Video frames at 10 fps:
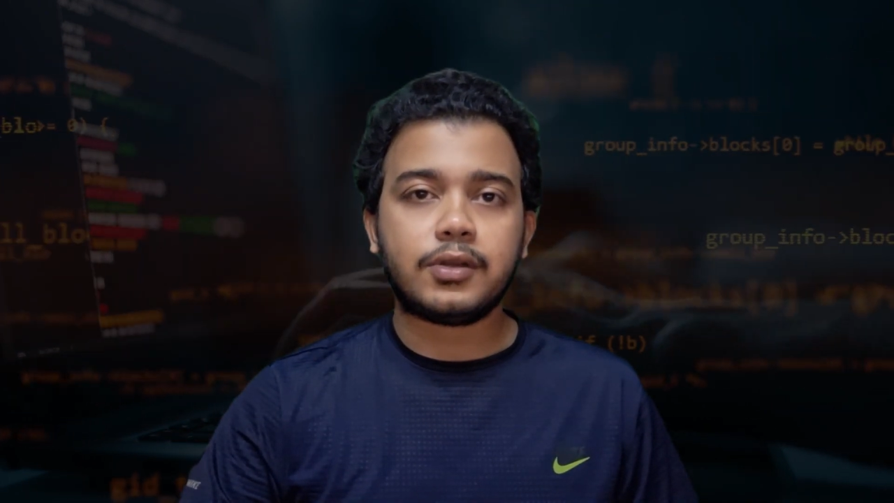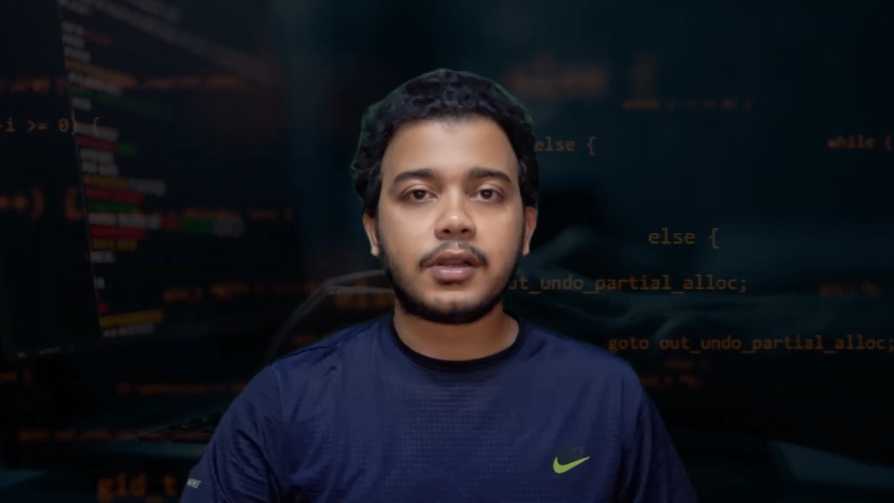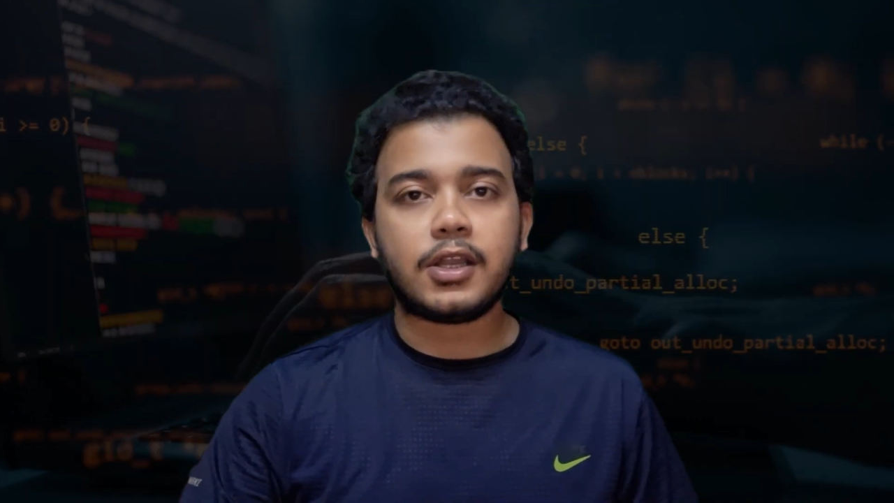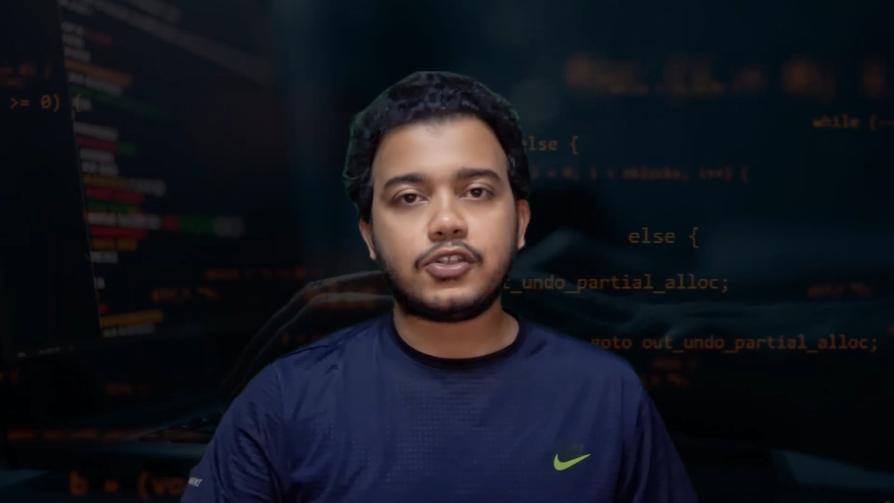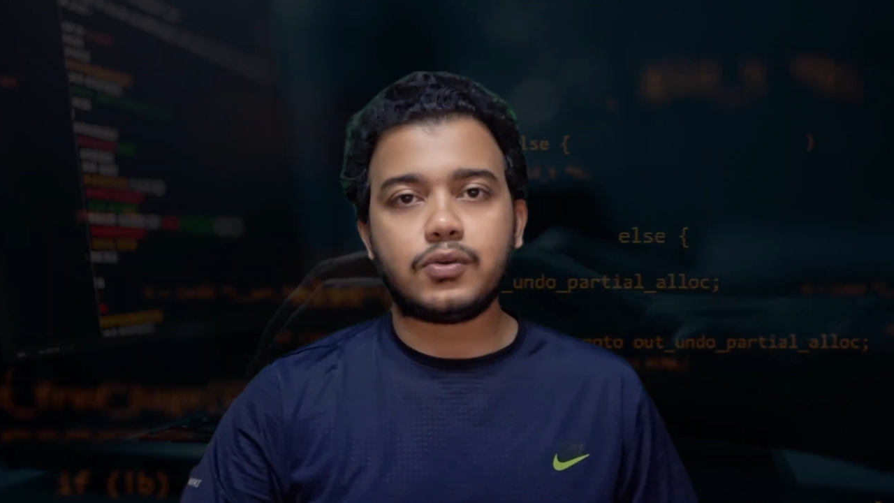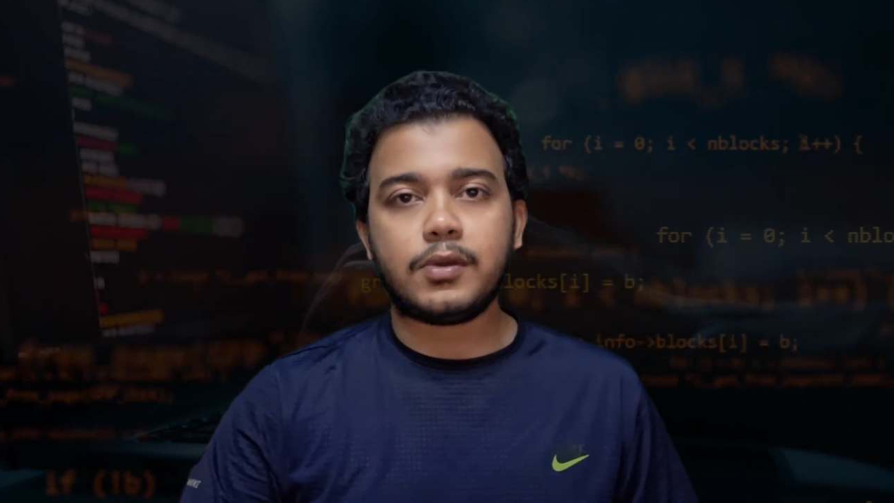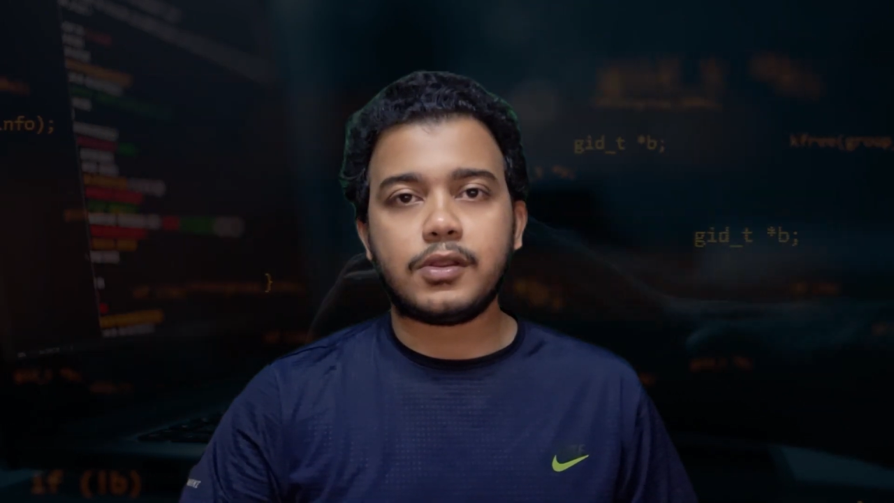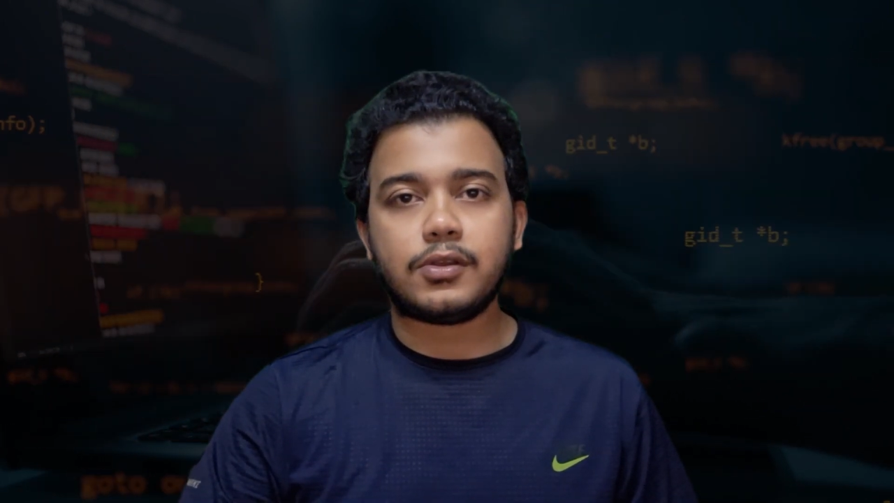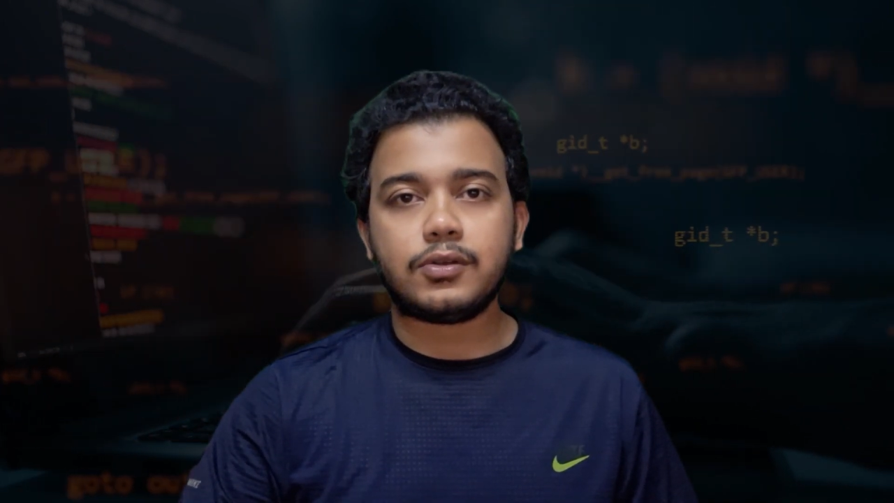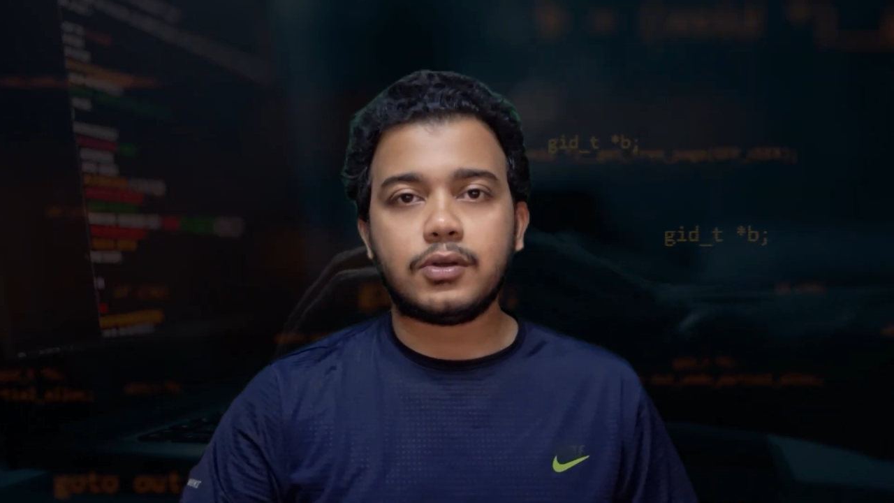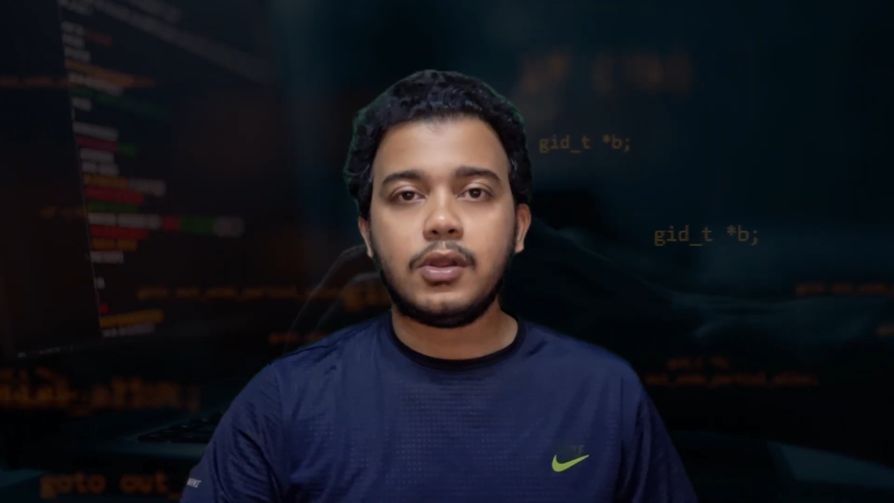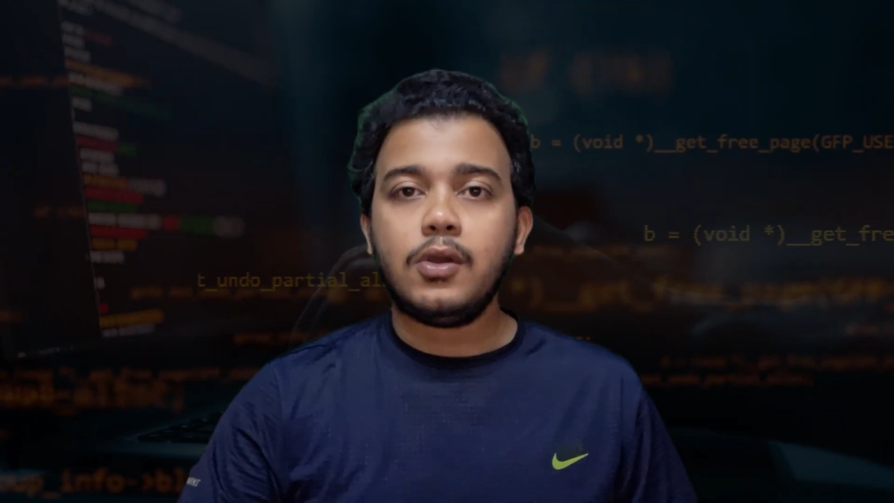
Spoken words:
and customization,